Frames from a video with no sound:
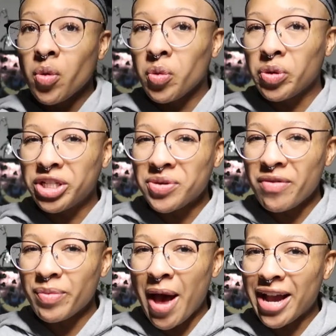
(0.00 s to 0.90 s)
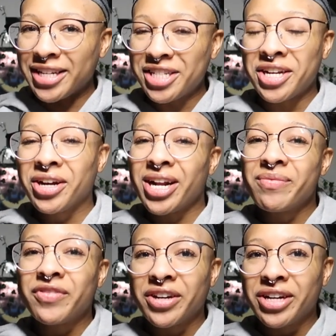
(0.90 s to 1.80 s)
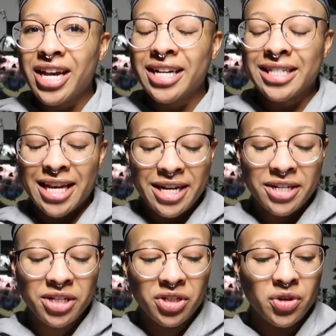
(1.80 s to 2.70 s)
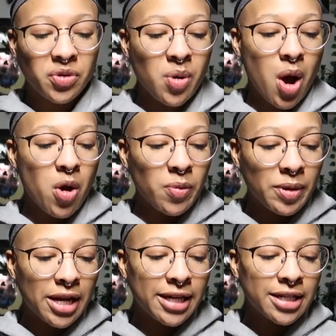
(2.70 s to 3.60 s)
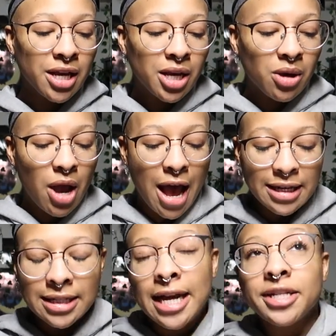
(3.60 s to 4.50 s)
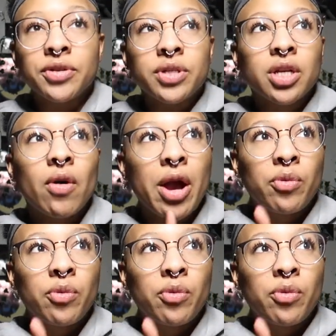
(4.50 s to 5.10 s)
We do have a package here and I'm very excited to open it. As I do so, I